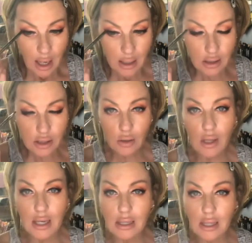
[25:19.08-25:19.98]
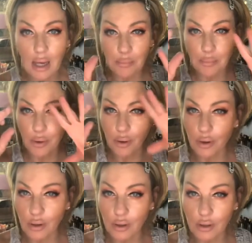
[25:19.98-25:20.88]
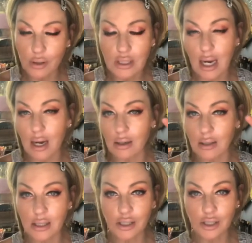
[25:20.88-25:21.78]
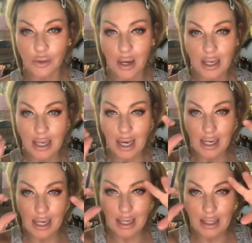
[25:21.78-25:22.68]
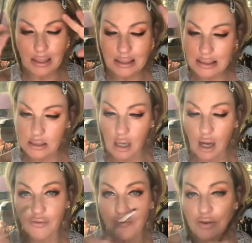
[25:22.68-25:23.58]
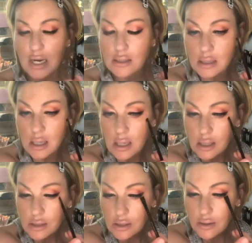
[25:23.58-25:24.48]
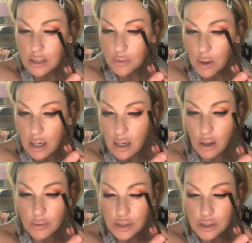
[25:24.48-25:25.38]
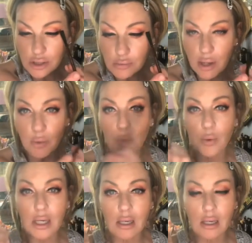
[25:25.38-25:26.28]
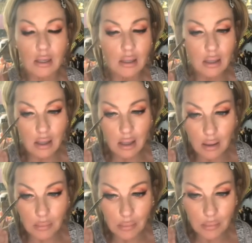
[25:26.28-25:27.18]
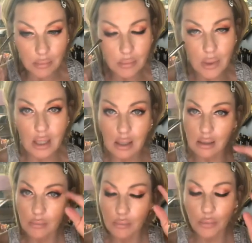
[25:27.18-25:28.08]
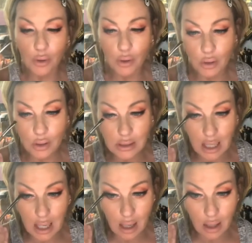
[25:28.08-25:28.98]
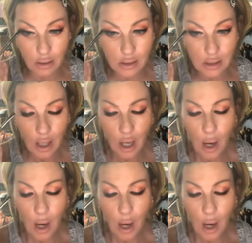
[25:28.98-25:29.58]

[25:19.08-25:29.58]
I also like that pulled out into a cat eye effect. So that's why I always do my wing um, kind of pulled out,